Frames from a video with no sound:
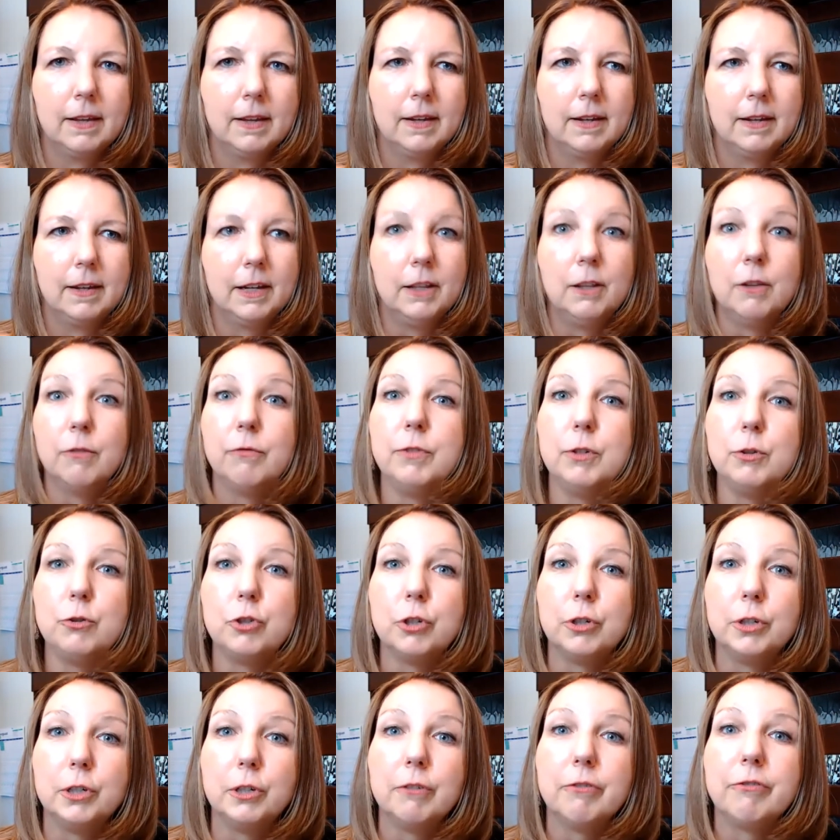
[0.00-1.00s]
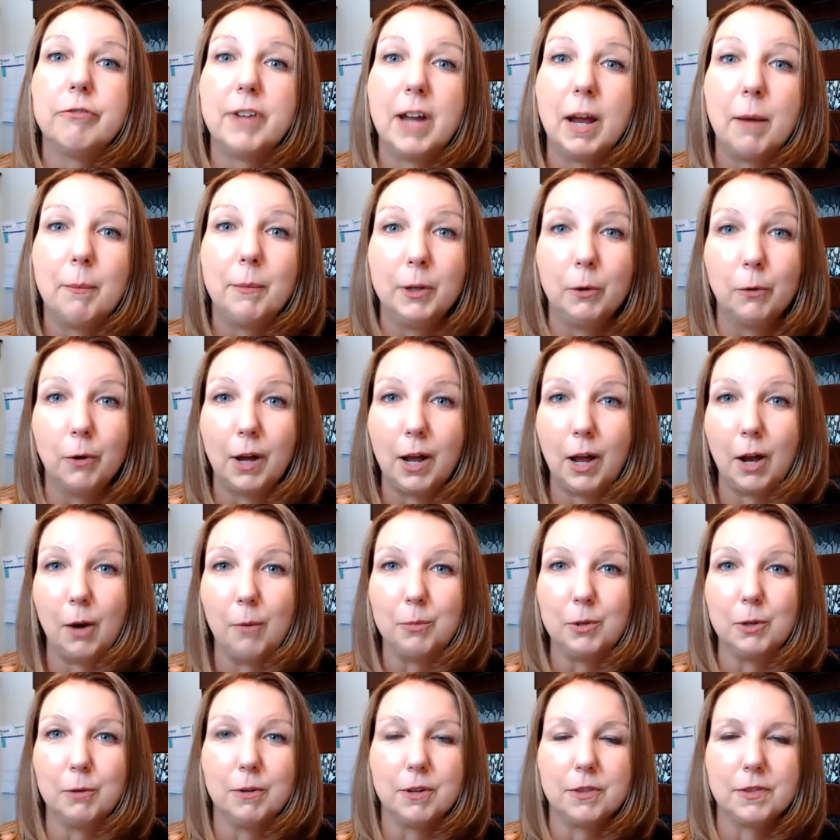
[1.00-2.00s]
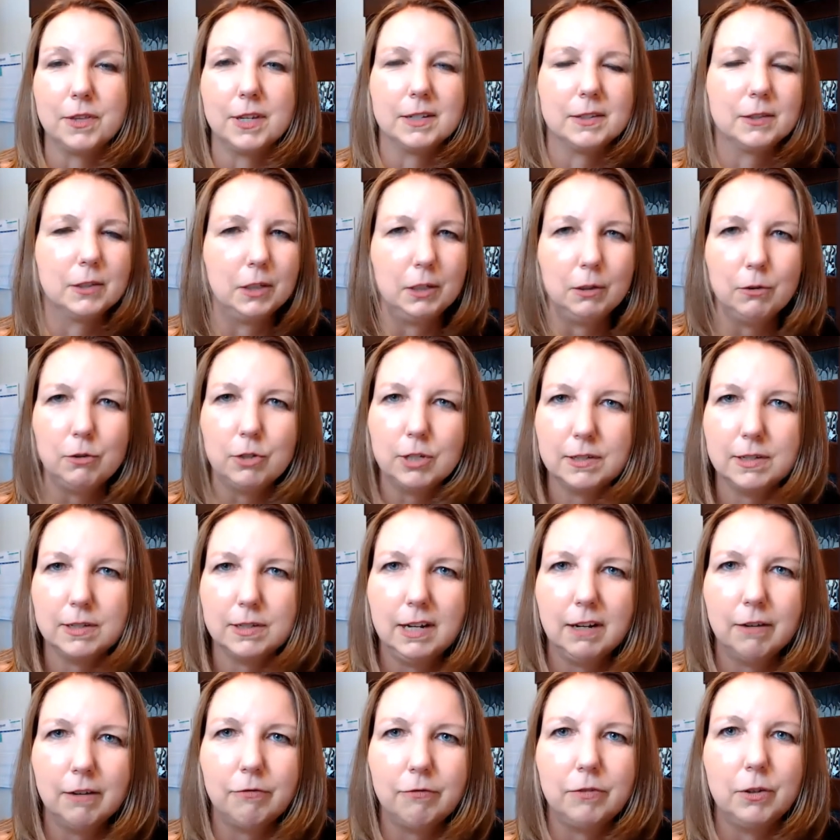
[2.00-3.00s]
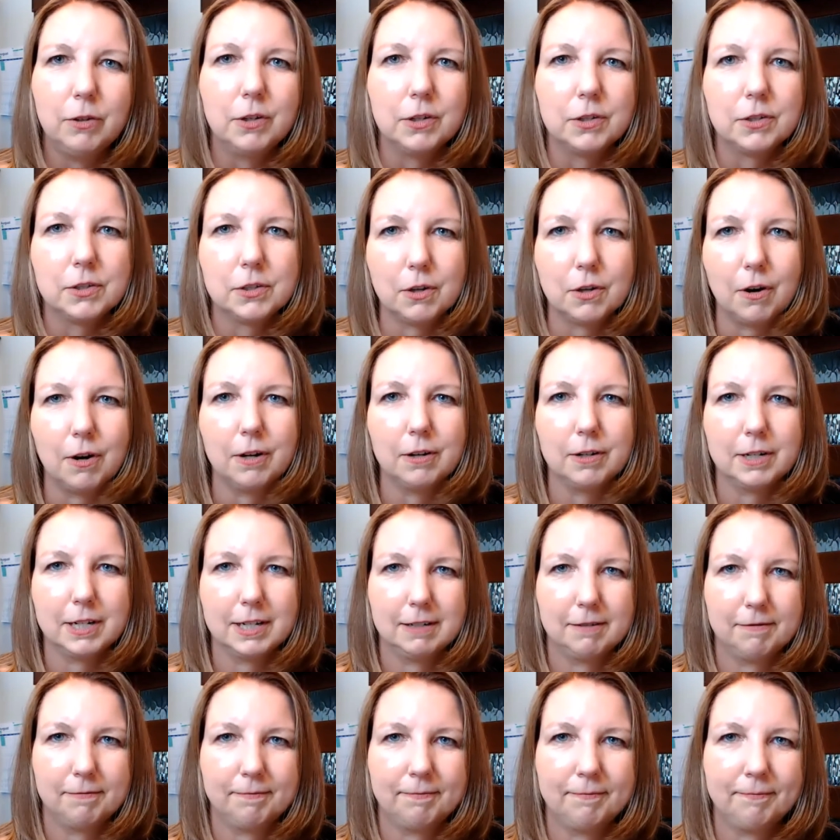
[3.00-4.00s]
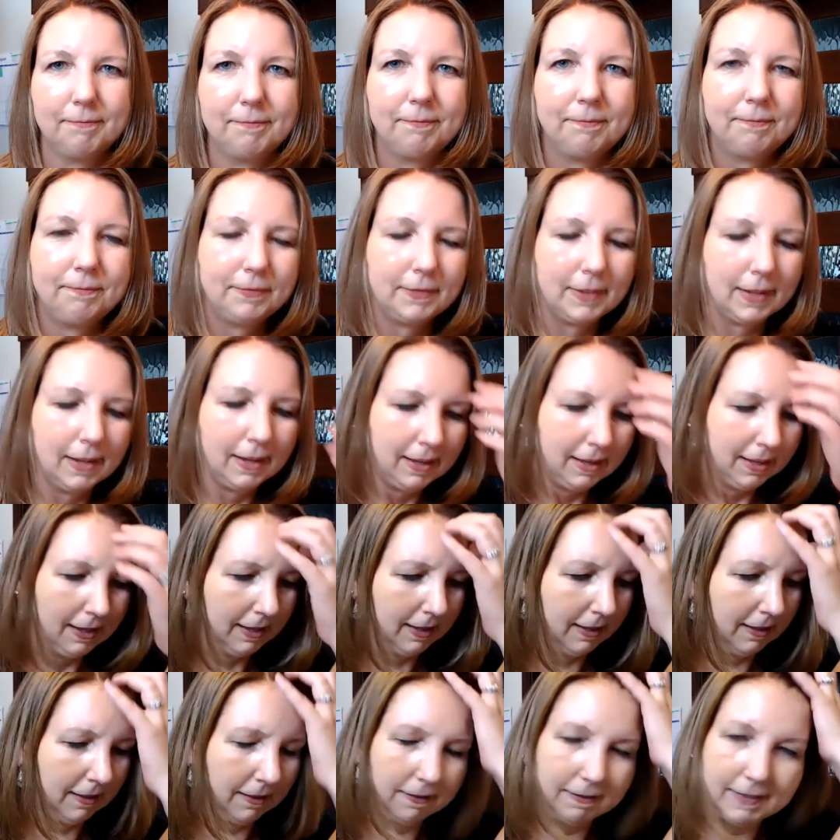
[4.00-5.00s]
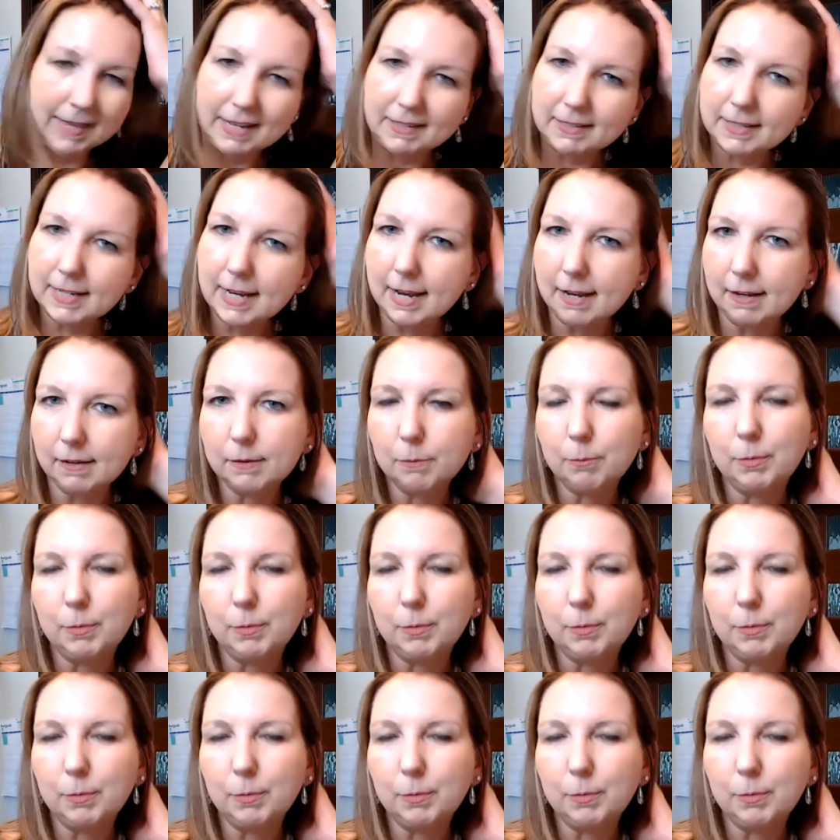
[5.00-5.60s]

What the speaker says: In the future, your family will help you with this, so you just need a few to start. That's it.